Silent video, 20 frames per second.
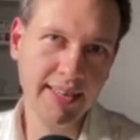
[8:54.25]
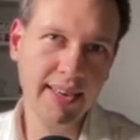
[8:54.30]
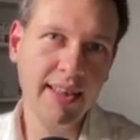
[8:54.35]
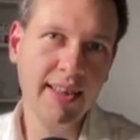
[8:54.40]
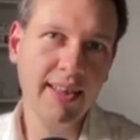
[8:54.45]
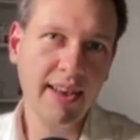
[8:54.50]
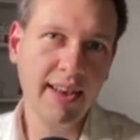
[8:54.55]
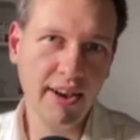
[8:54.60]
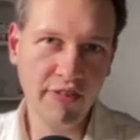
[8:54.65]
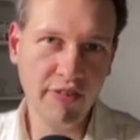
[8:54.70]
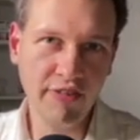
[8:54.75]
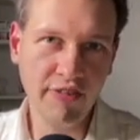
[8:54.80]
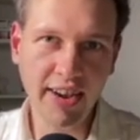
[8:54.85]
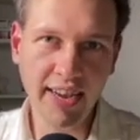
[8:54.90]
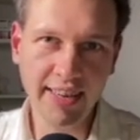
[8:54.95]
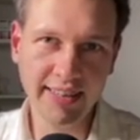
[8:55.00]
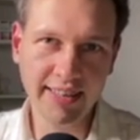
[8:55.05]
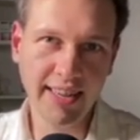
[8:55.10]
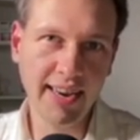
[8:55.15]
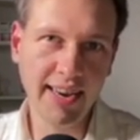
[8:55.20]
a fight
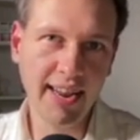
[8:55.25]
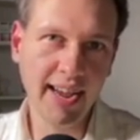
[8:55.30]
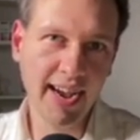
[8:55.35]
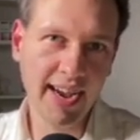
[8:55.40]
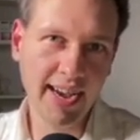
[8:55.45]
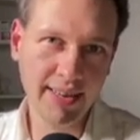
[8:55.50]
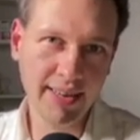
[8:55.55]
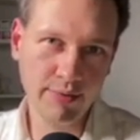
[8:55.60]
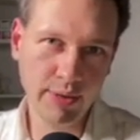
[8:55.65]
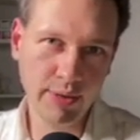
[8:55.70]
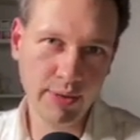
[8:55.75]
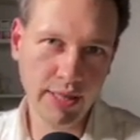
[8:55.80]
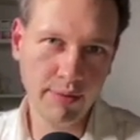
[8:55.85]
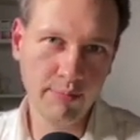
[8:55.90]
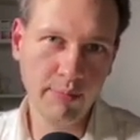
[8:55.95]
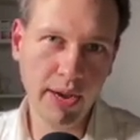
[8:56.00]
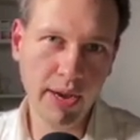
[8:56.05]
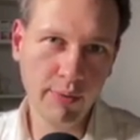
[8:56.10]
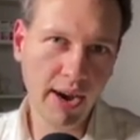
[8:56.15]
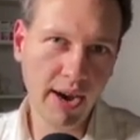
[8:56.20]
that I had with
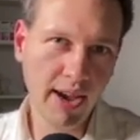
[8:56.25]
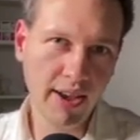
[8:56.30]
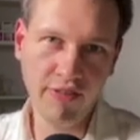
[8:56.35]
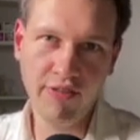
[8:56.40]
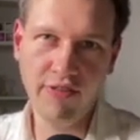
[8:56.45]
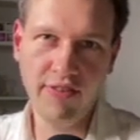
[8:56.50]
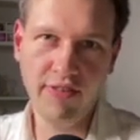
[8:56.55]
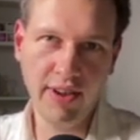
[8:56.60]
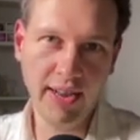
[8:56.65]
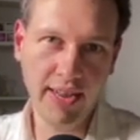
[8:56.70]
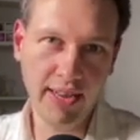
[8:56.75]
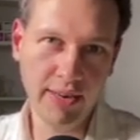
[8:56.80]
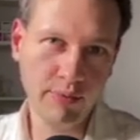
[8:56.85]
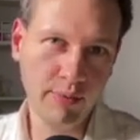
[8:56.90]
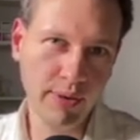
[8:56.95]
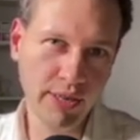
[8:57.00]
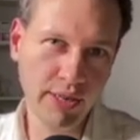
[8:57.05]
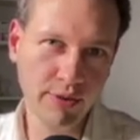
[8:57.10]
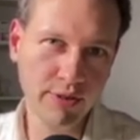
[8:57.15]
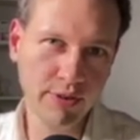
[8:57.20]
my wife, and we
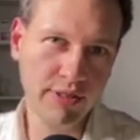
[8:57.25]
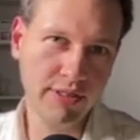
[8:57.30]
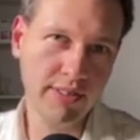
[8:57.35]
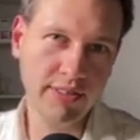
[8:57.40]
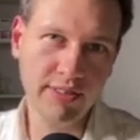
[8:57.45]
used